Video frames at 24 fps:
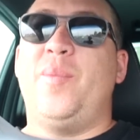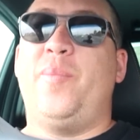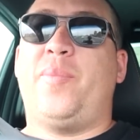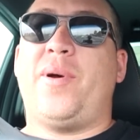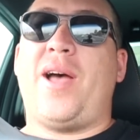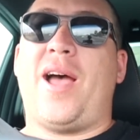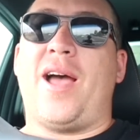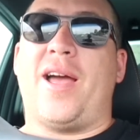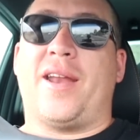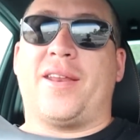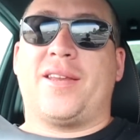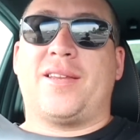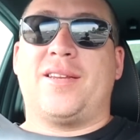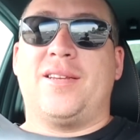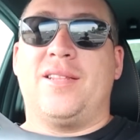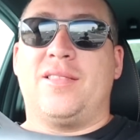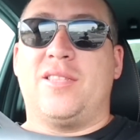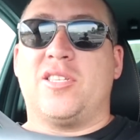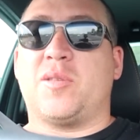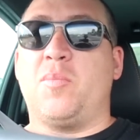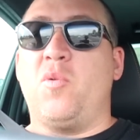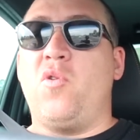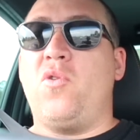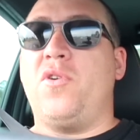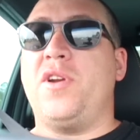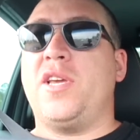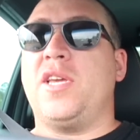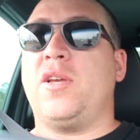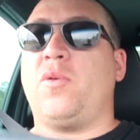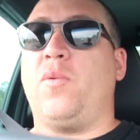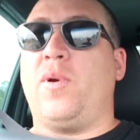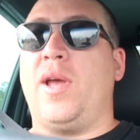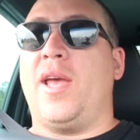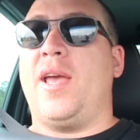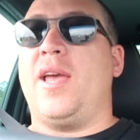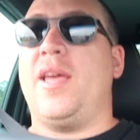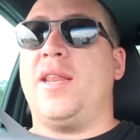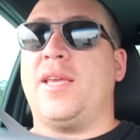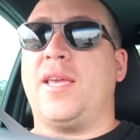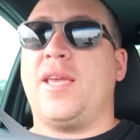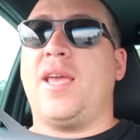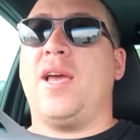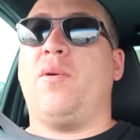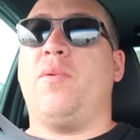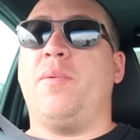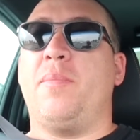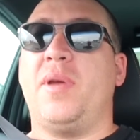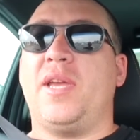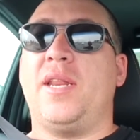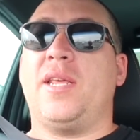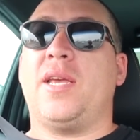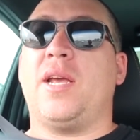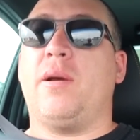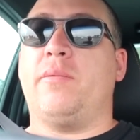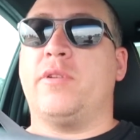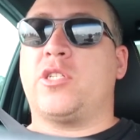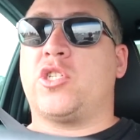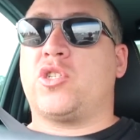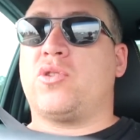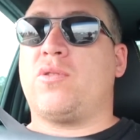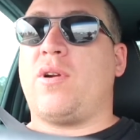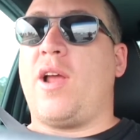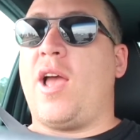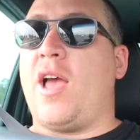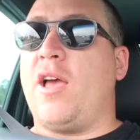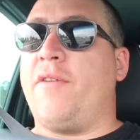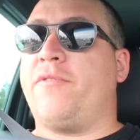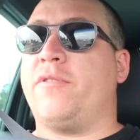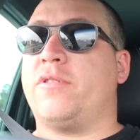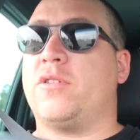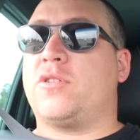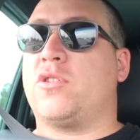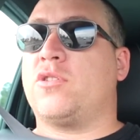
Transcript: But this morning we're heading out, we're meeting up with Trav.